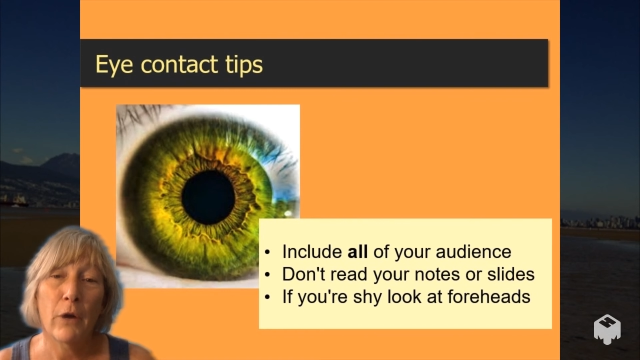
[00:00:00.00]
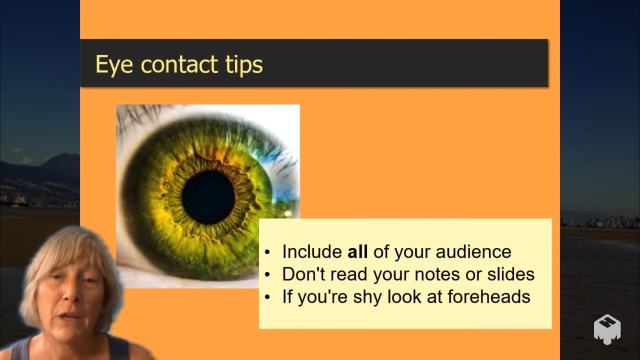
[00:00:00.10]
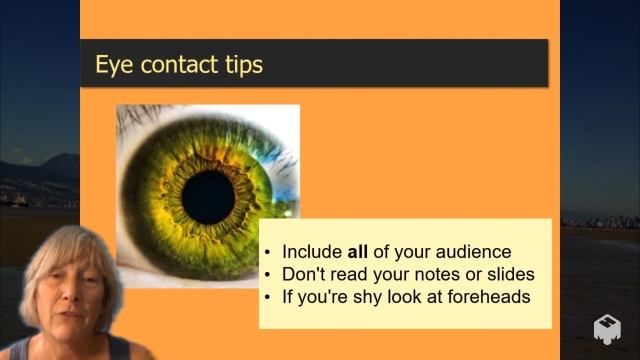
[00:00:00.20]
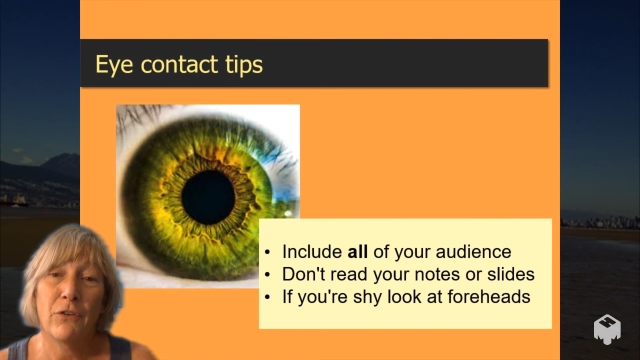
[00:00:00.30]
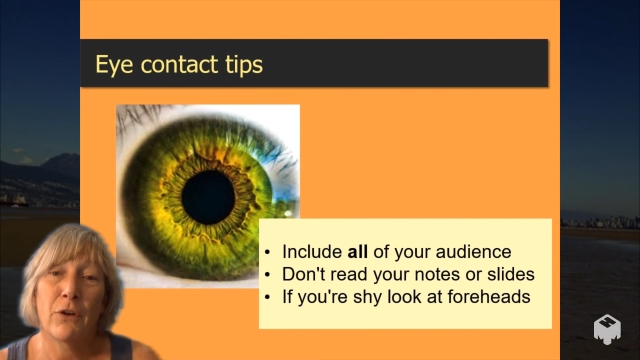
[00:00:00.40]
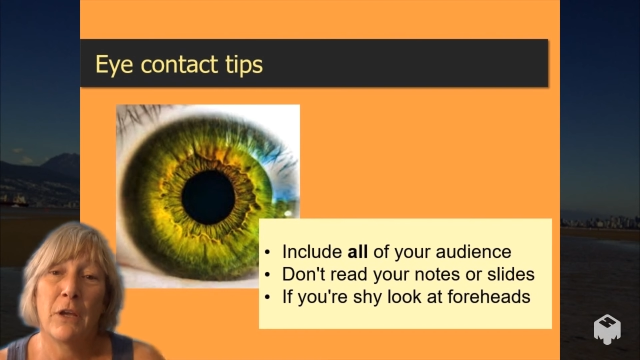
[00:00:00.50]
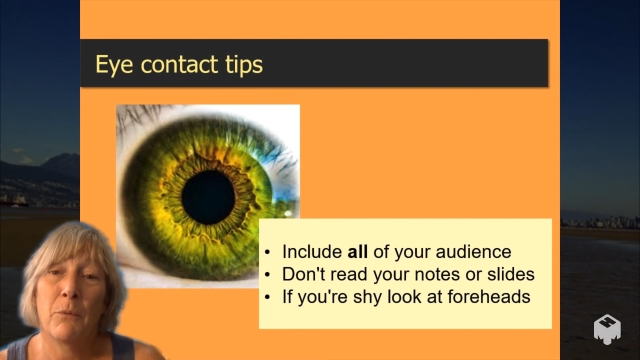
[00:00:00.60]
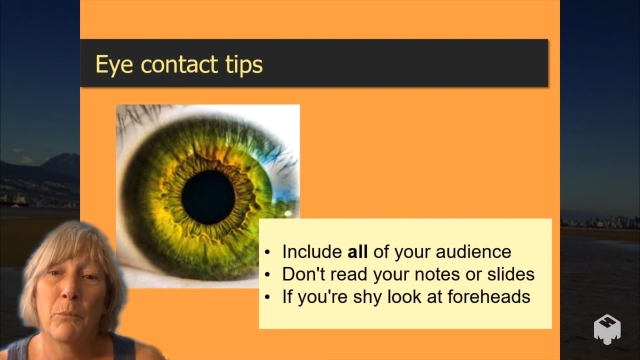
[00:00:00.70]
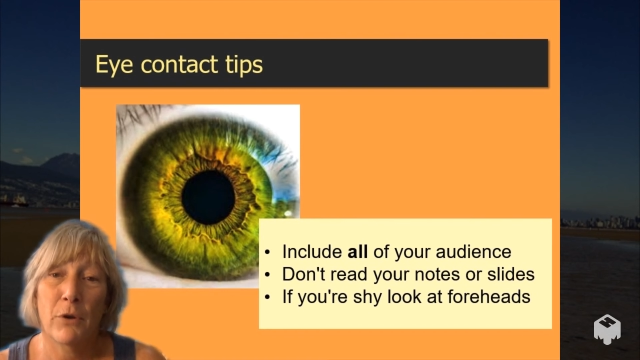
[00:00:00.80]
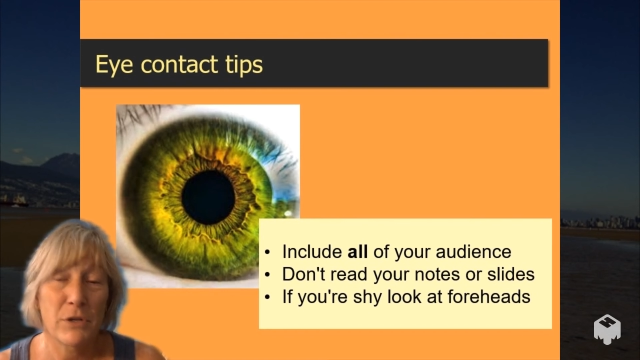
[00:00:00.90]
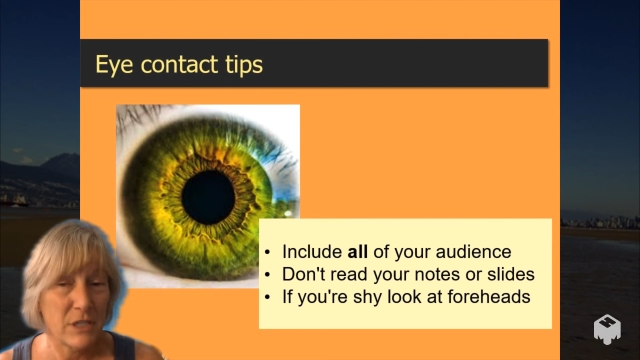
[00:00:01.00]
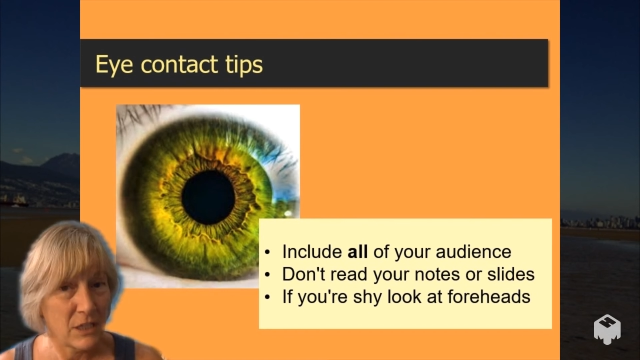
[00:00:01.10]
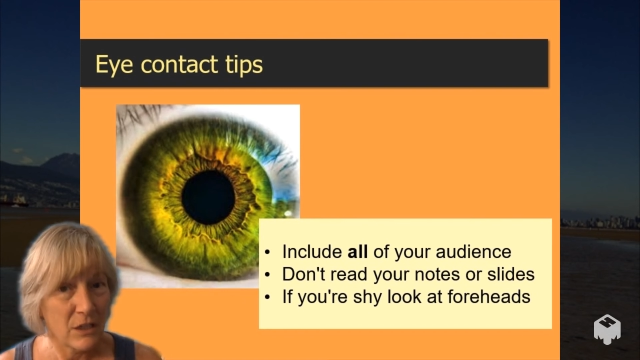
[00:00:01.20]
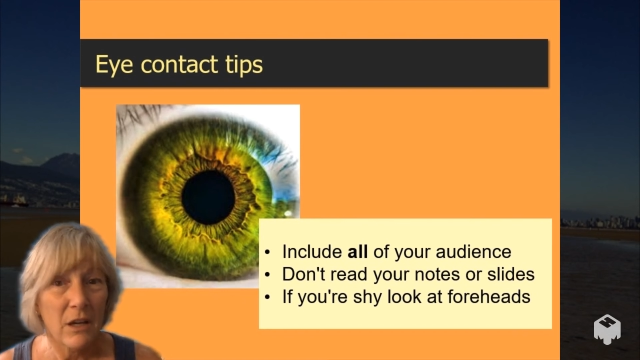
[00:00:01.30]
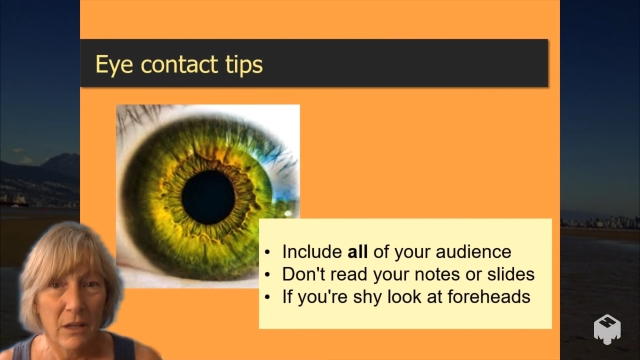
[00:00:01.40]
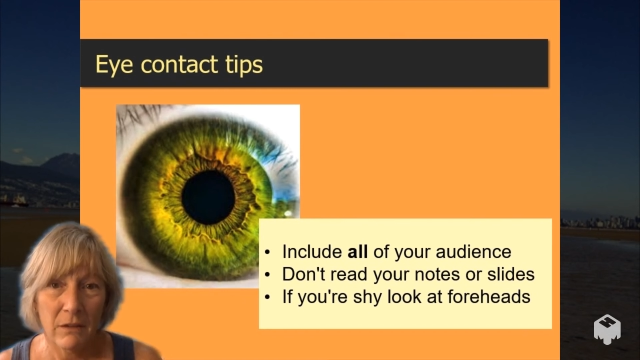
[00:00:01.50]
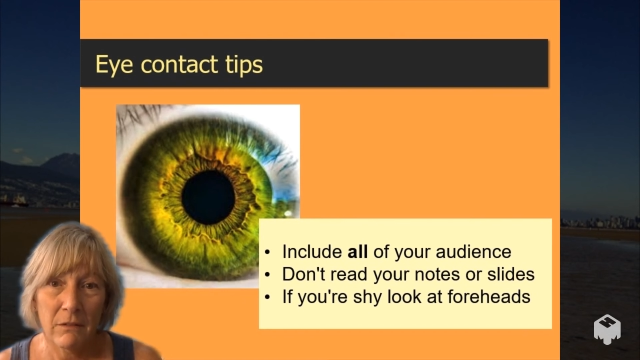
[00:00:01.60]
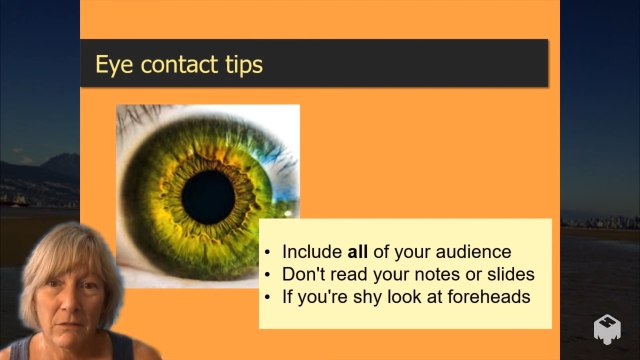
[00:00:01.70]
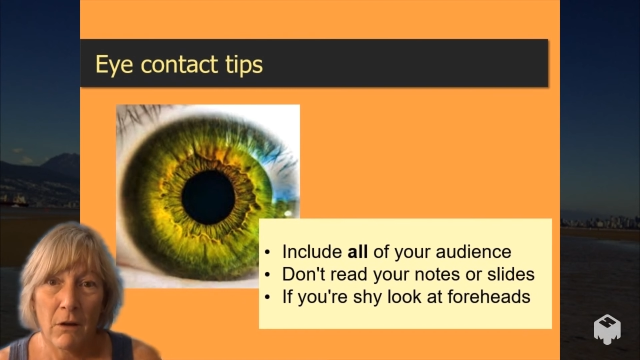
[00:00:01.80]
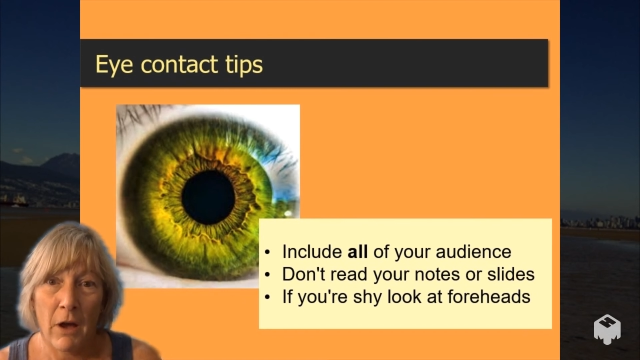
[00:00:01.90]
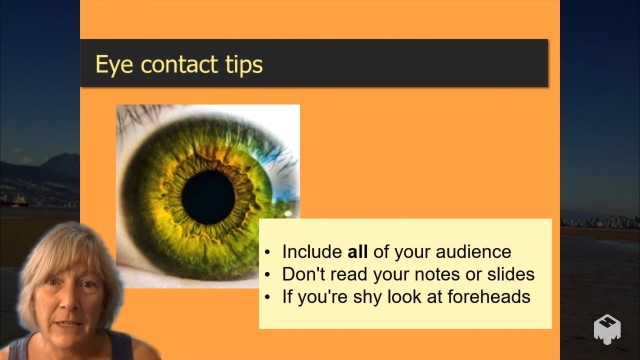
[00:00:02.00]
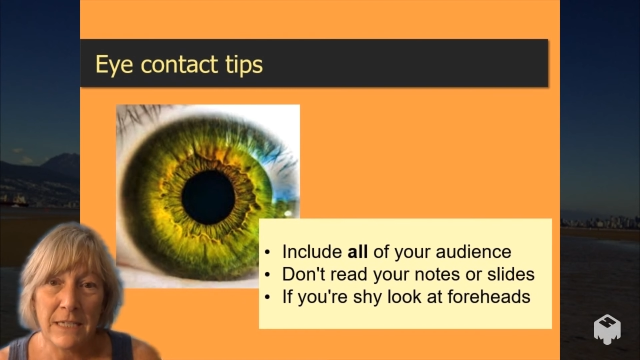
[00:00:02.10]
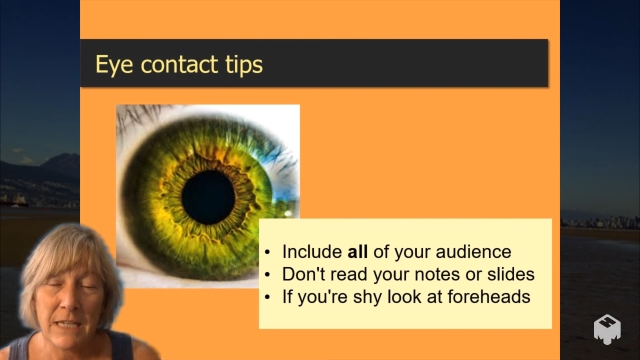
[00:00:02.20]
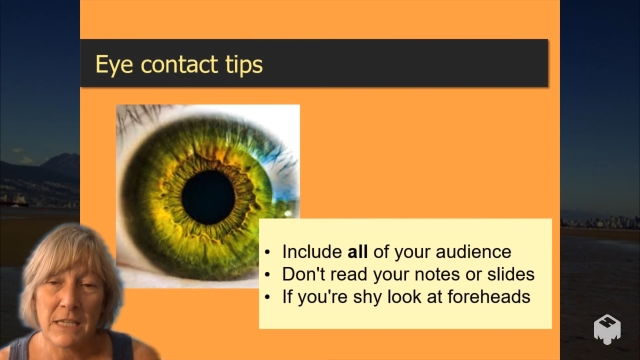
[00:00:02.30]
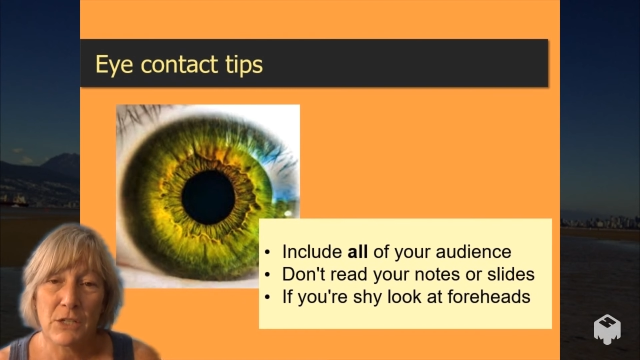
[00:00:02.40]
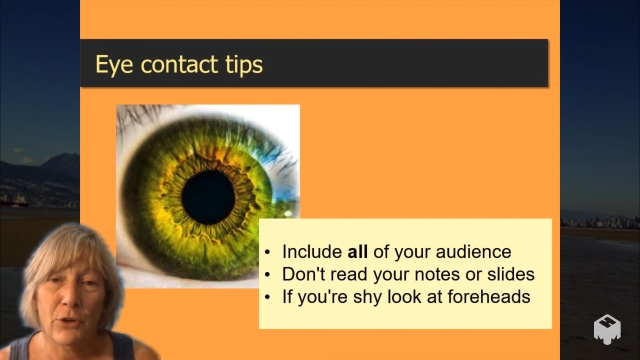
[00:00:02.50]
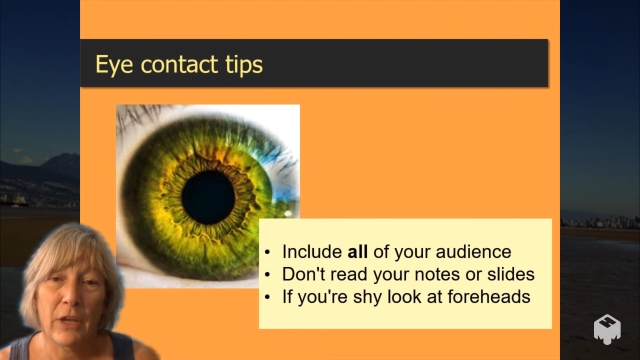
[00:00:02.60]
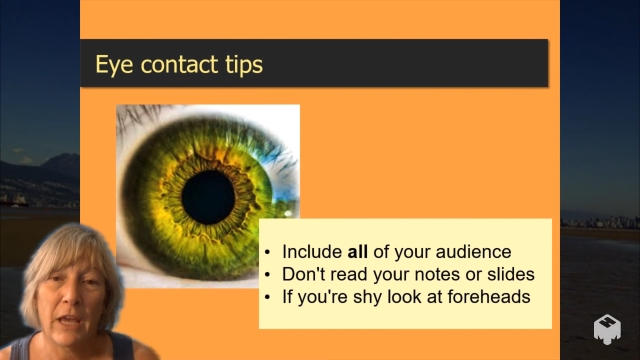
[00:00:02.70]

if you're in person on a desk or